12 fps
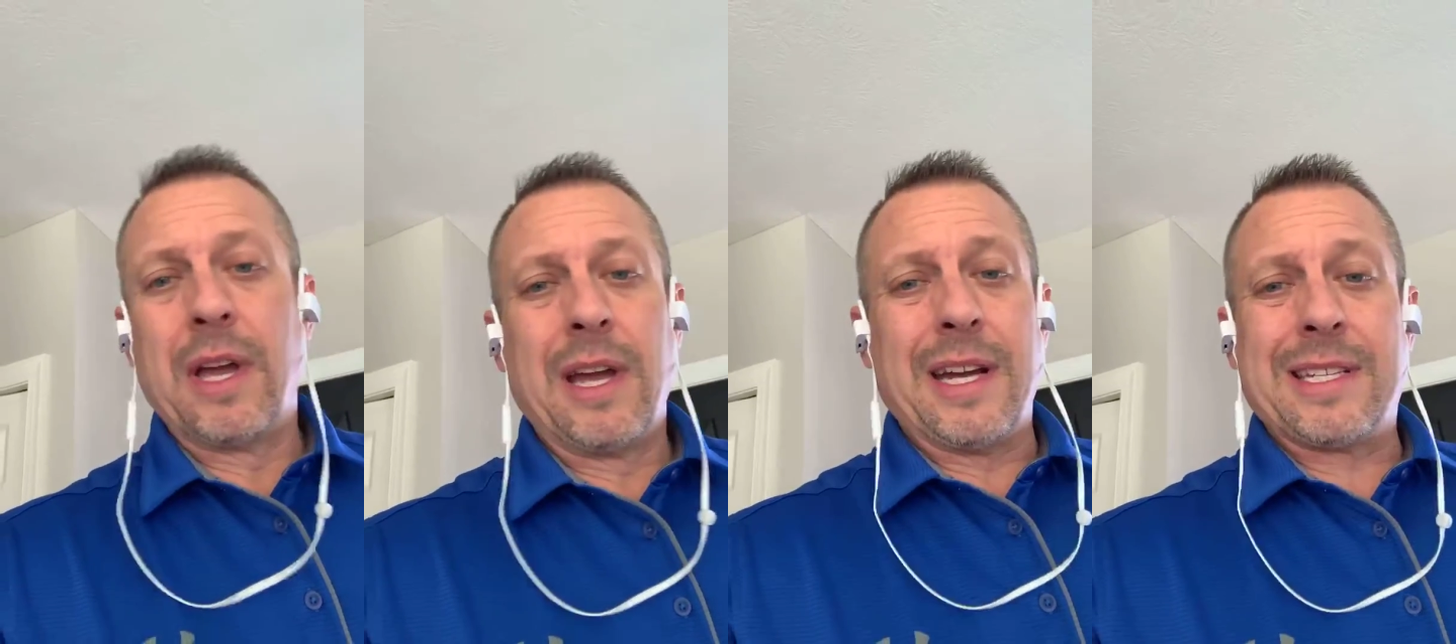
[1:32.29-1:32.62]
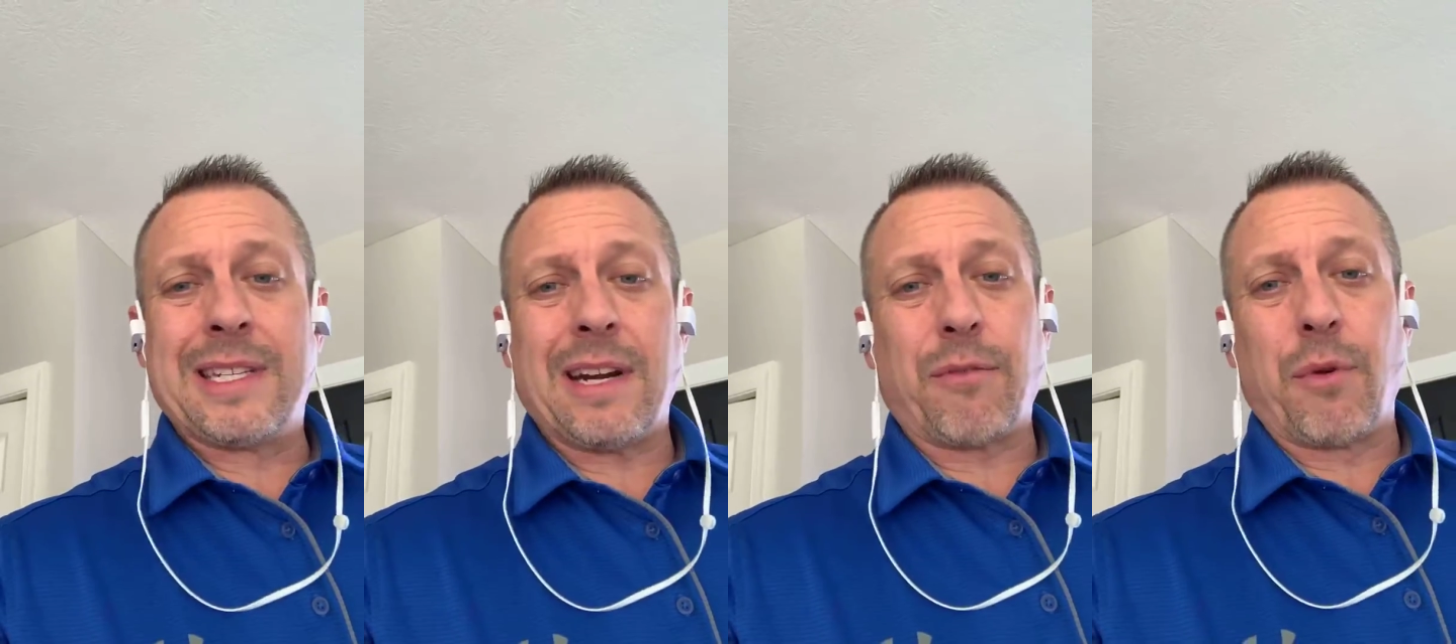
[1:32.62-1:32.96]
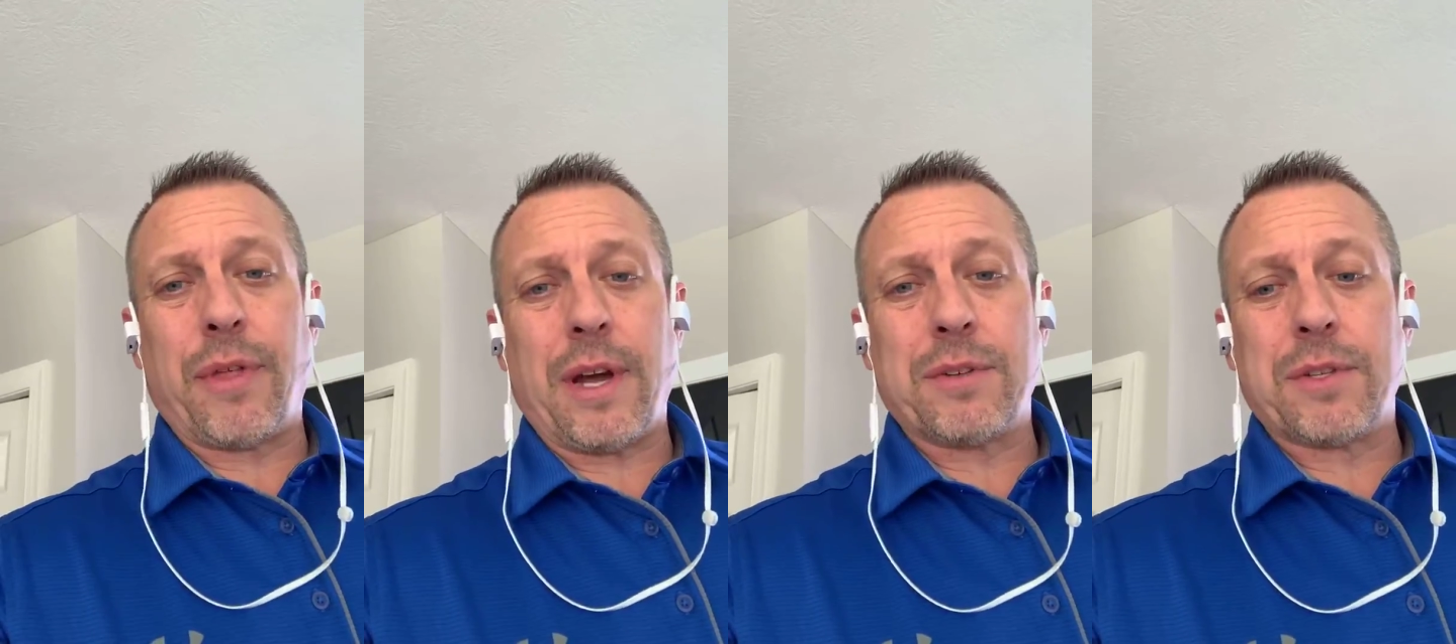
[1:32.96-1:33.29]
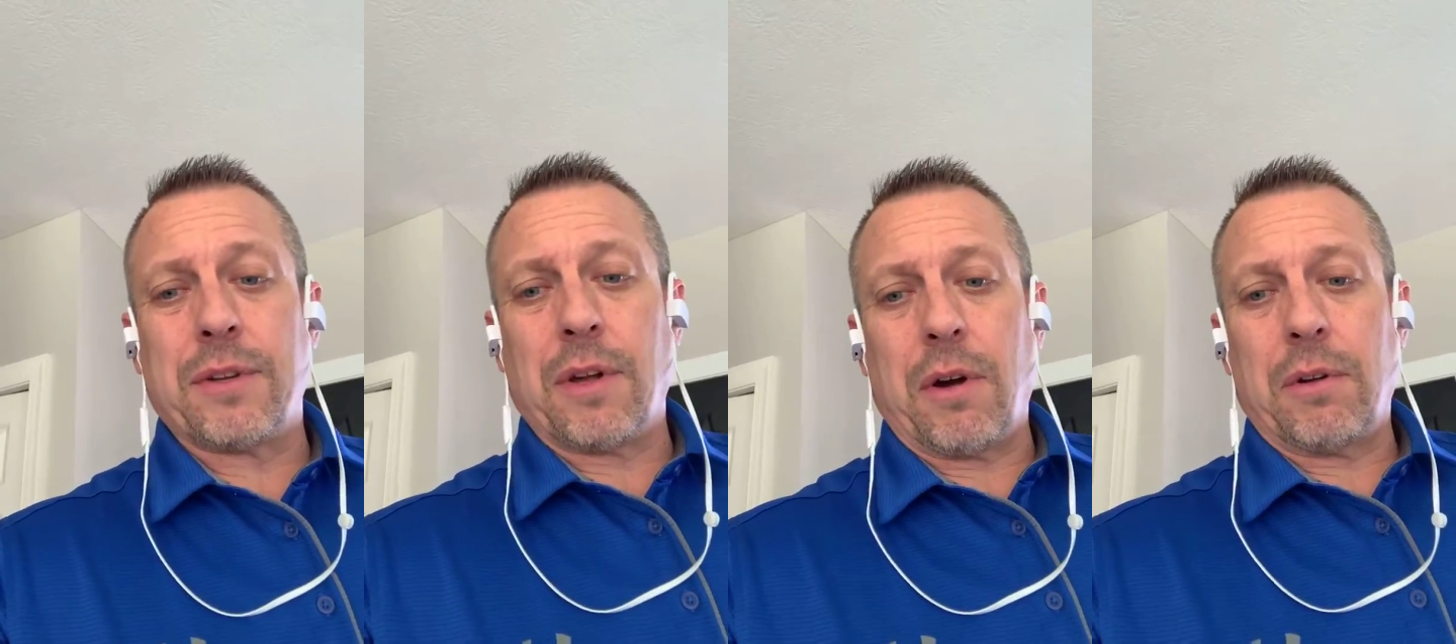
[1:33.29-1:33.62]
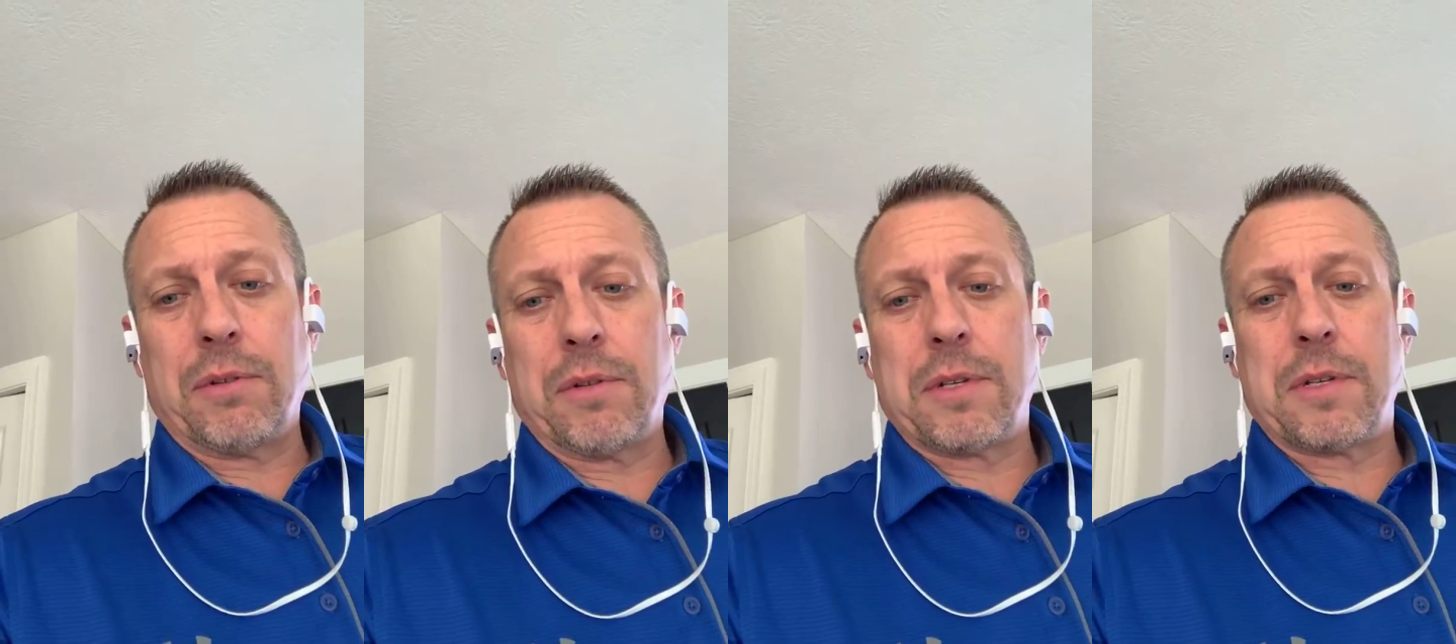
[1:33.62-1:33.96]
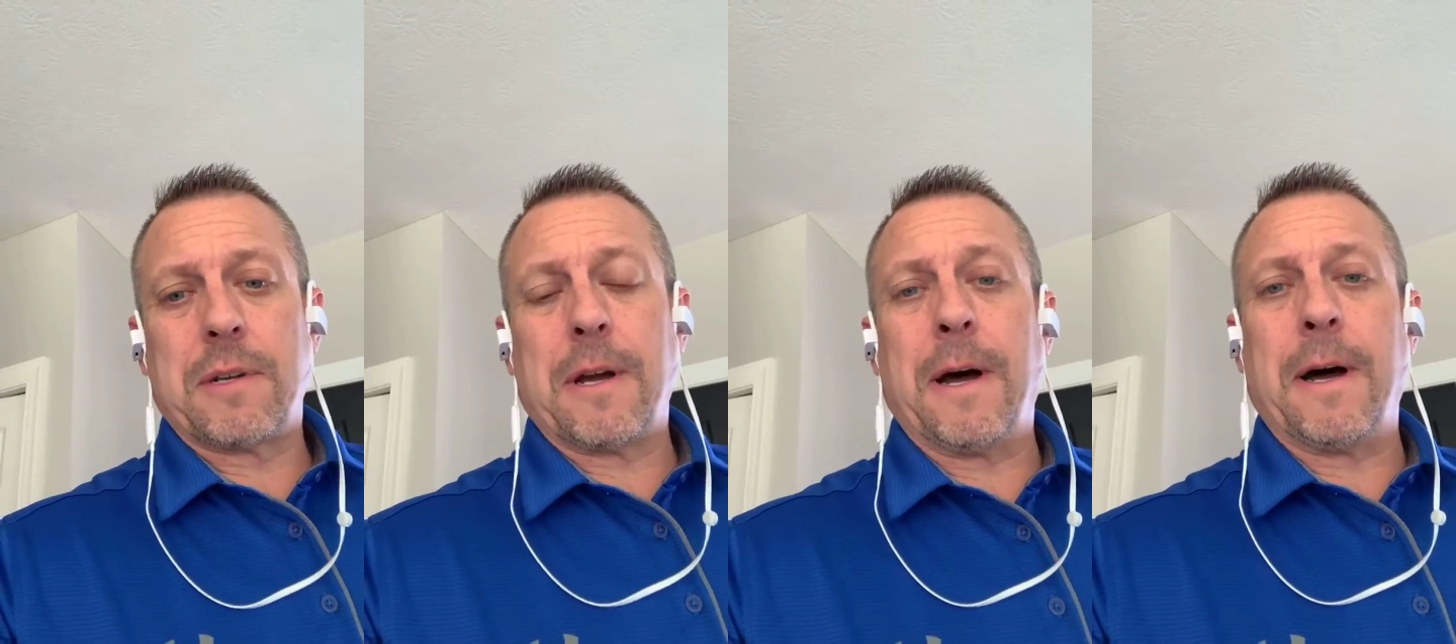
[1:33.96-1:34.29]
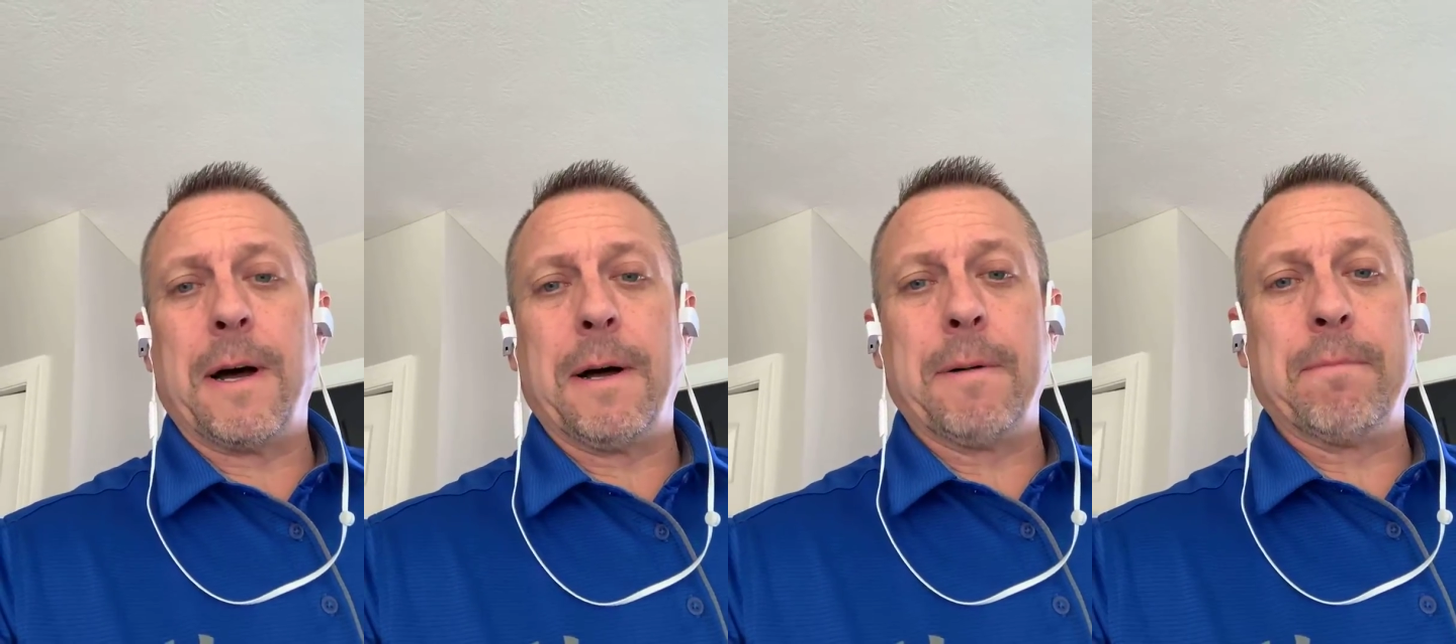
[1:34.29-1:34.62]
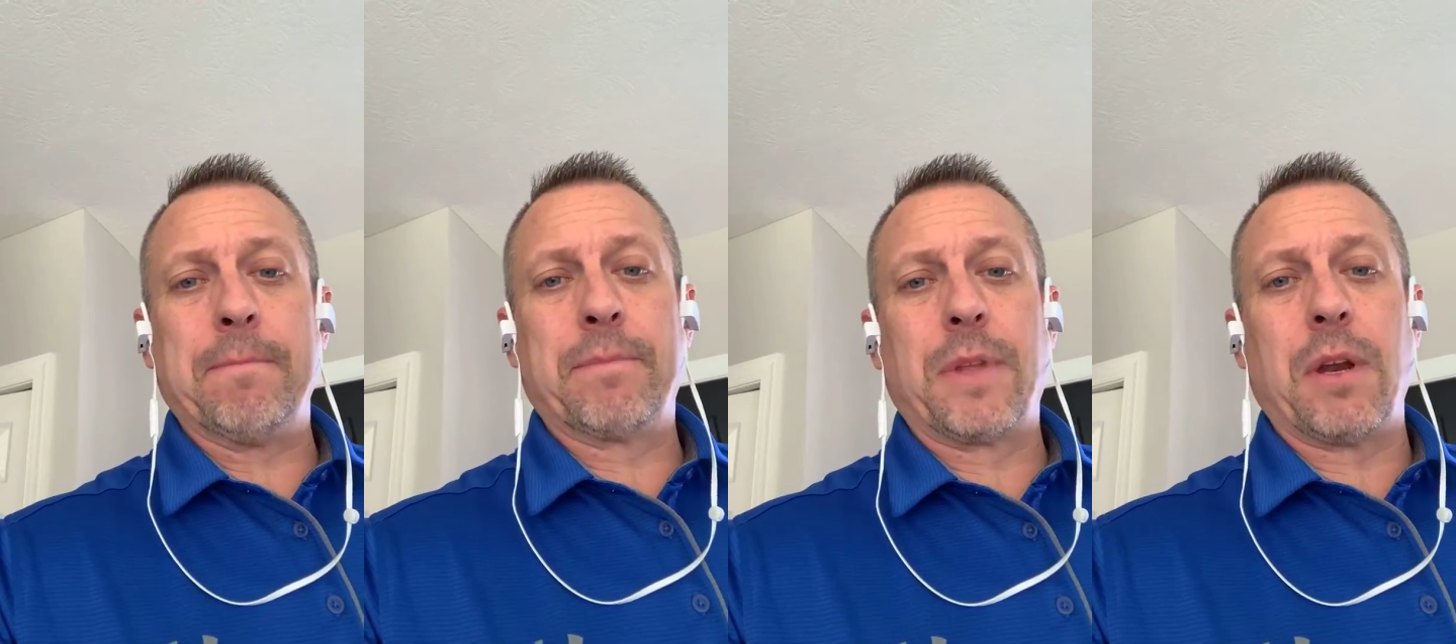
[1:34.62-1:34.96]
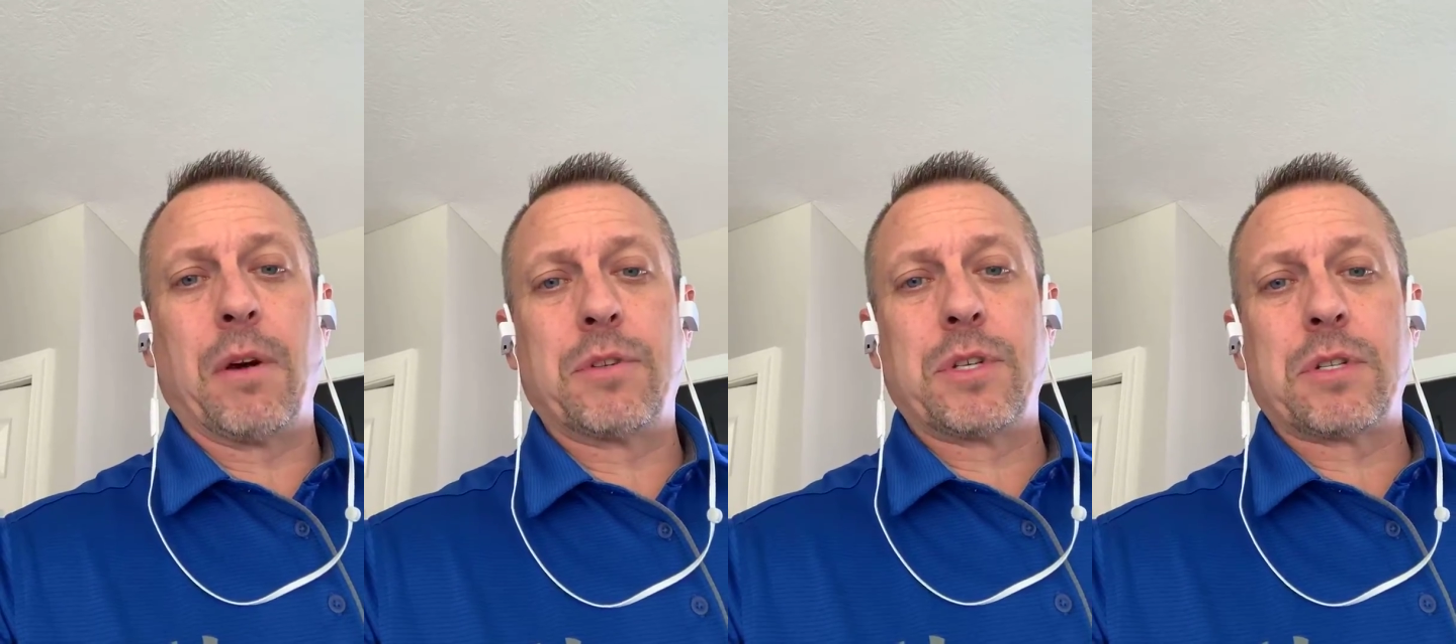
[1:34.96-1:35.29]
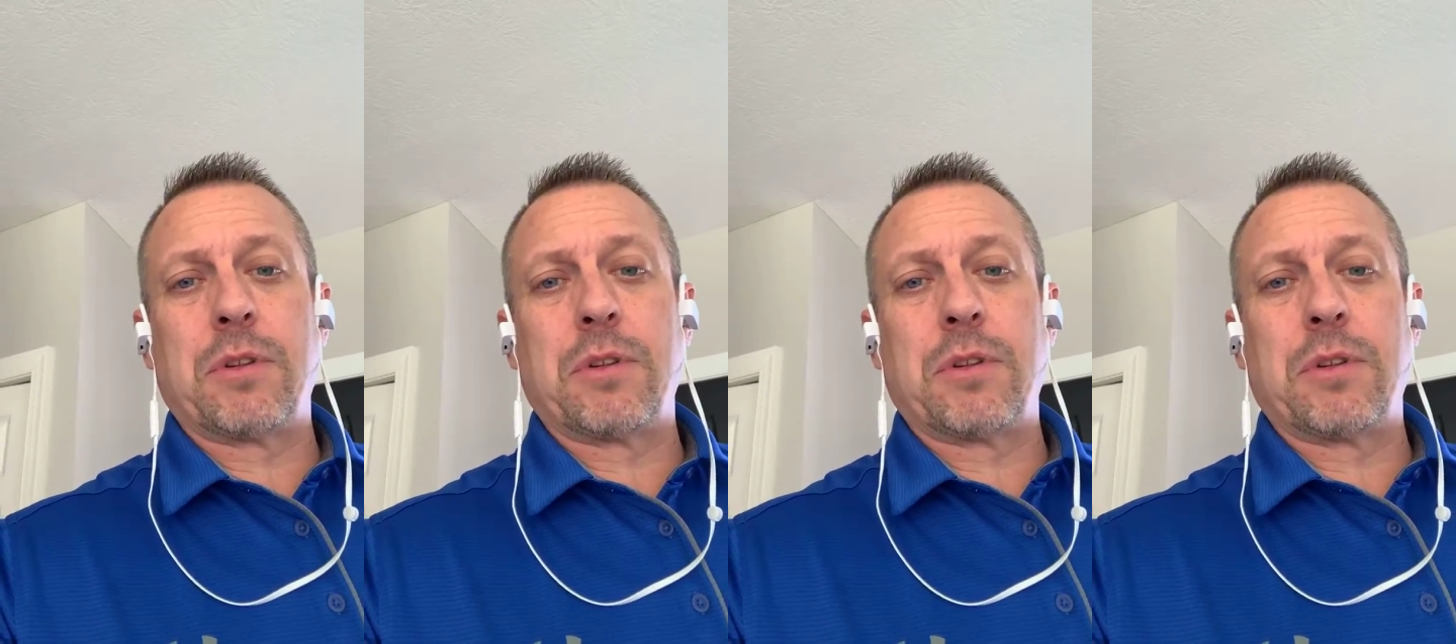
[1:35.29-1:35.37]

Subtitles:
It's several thousand dollars. Just